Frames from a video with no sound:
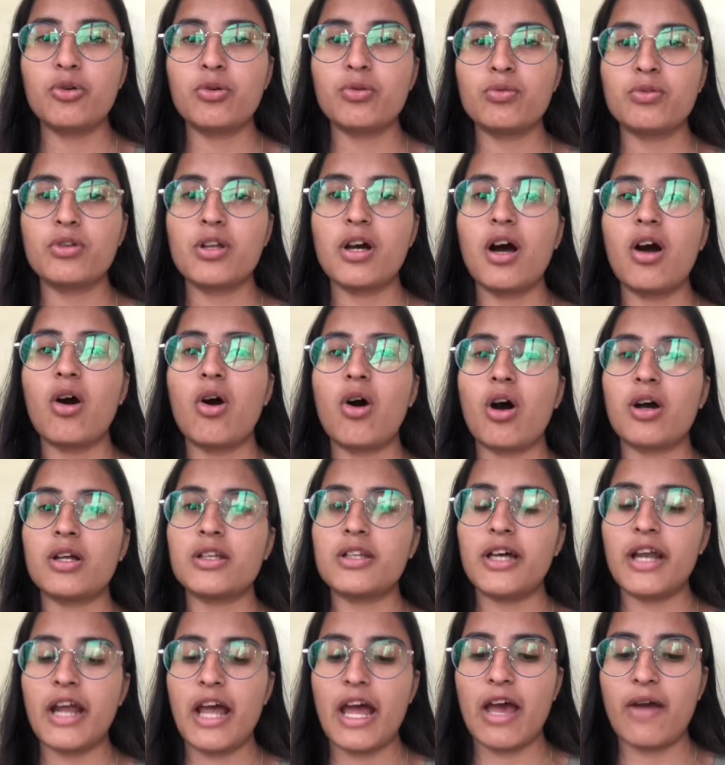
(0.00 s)
to the
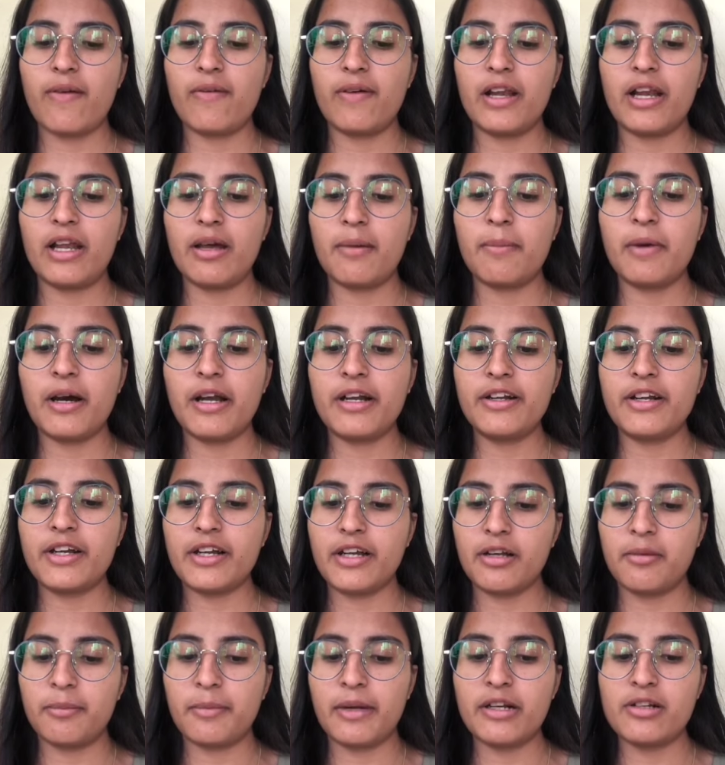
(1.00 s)
other available
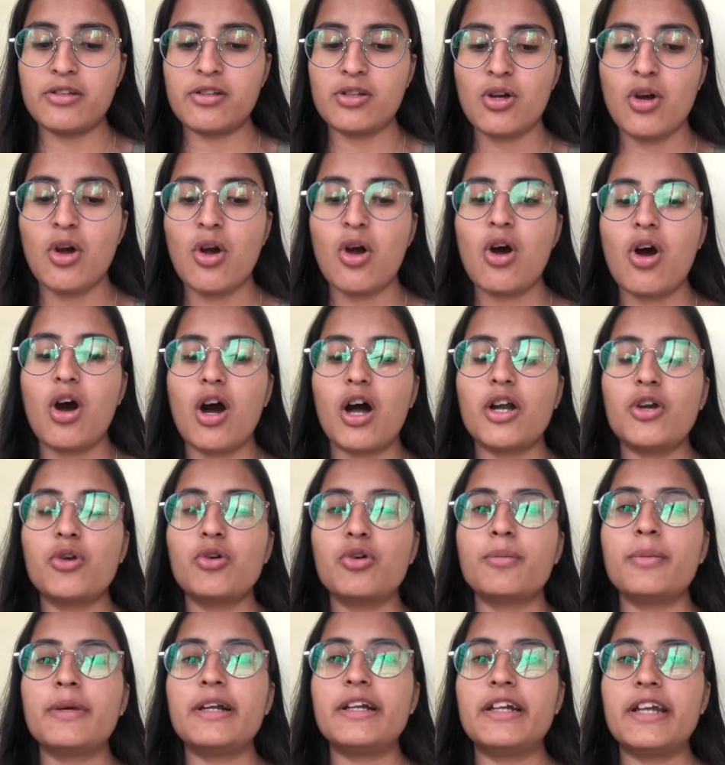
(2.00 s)
treatments or
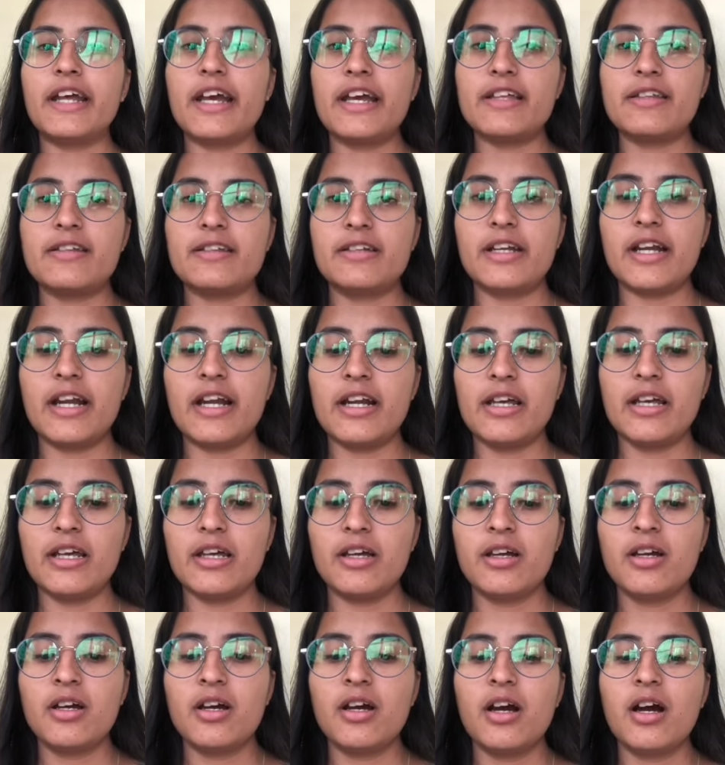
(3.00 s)
to be tested
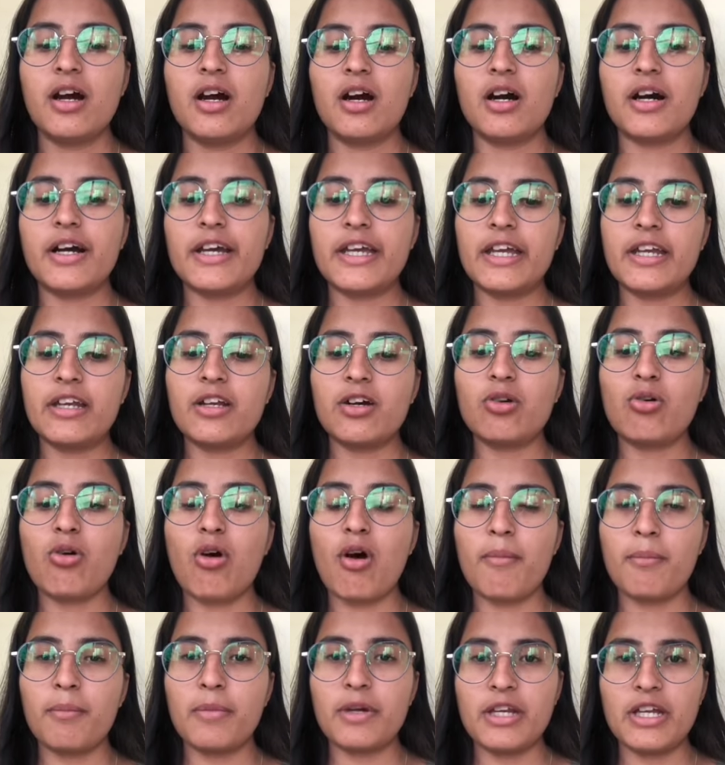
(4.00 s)
in a
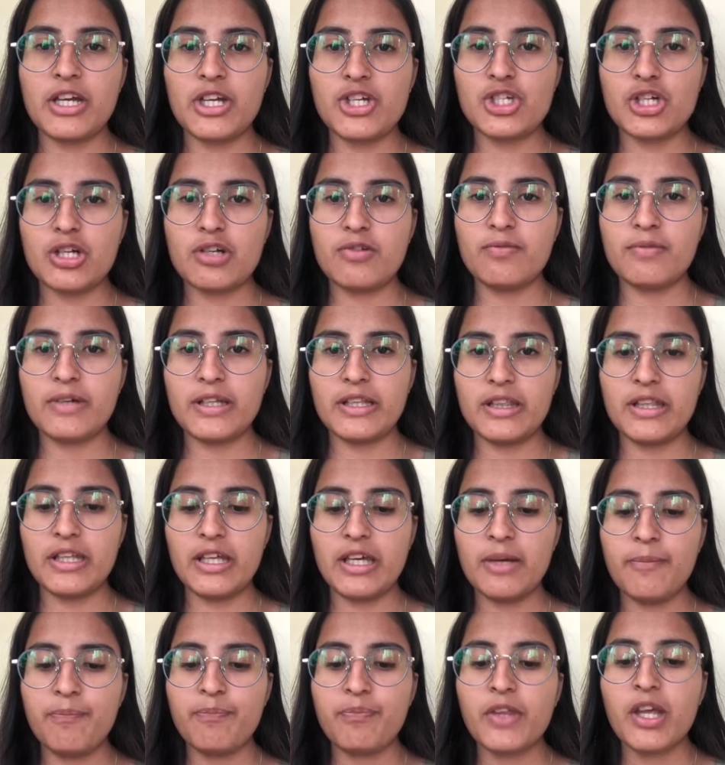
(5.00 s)
combination with
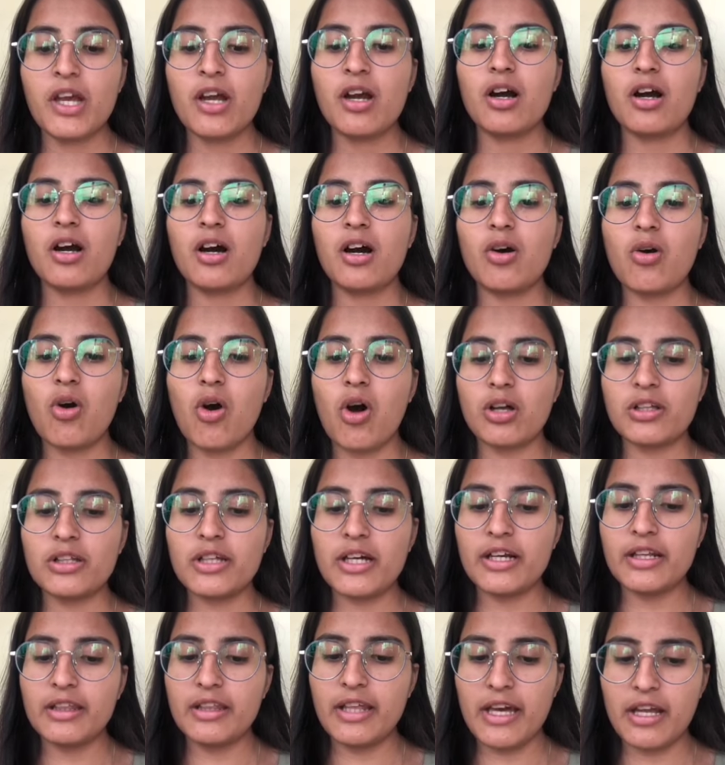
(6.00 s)
the
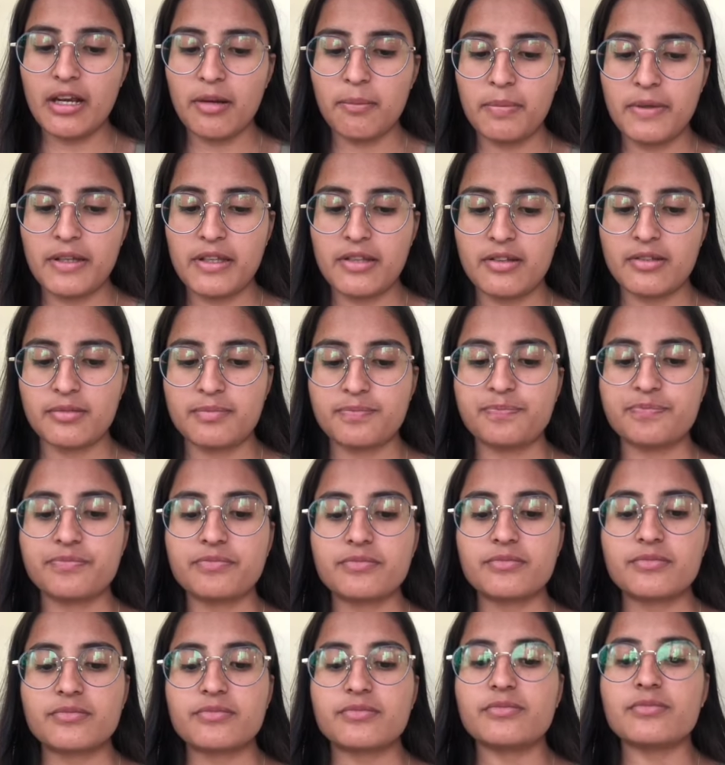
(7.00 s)
other therapies.
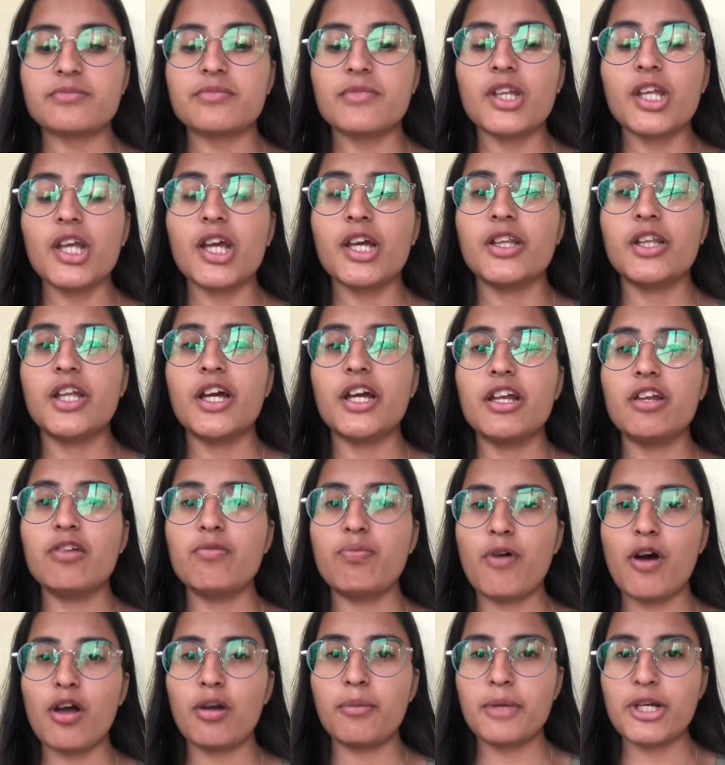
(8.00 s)
The
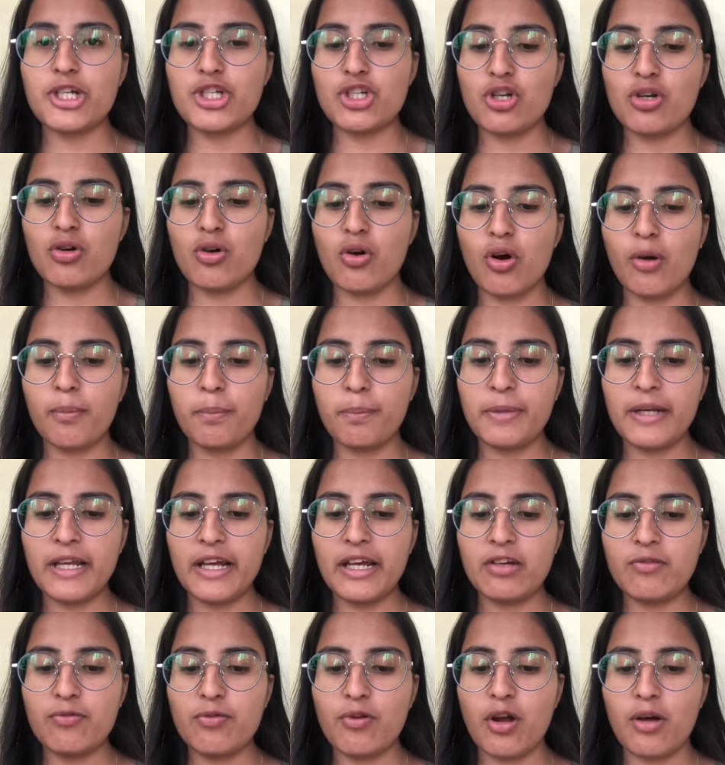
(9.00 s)
information
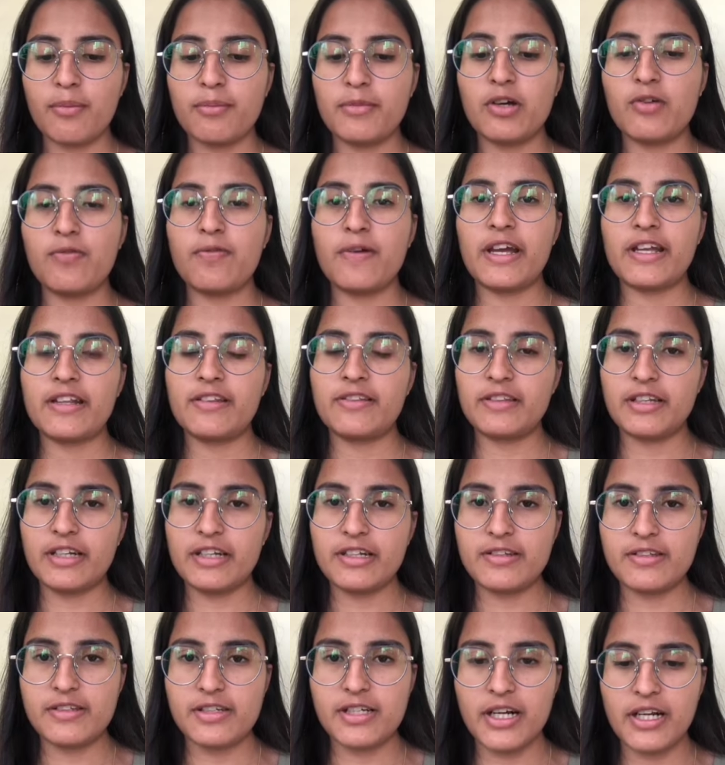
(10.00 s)
obtained from the phase
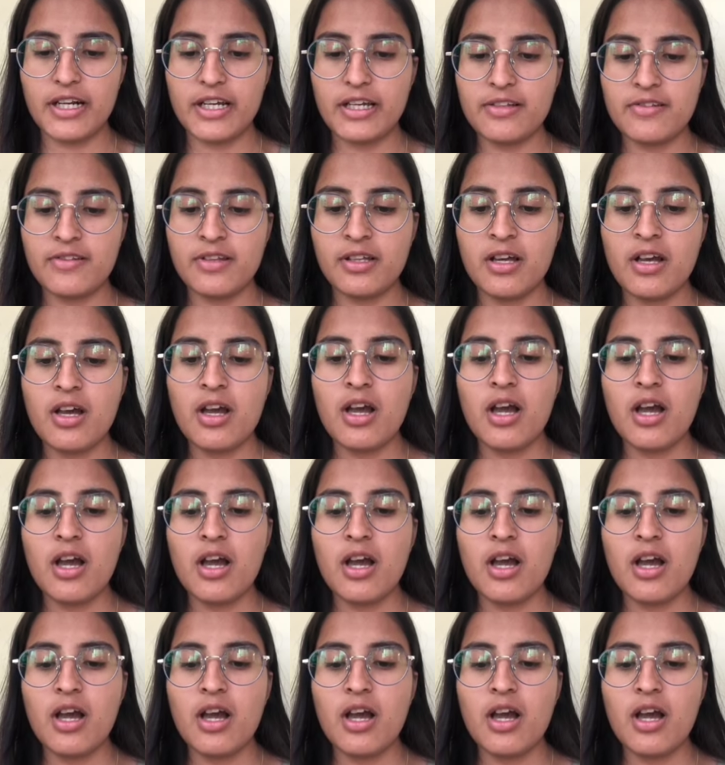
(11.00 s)
3 studies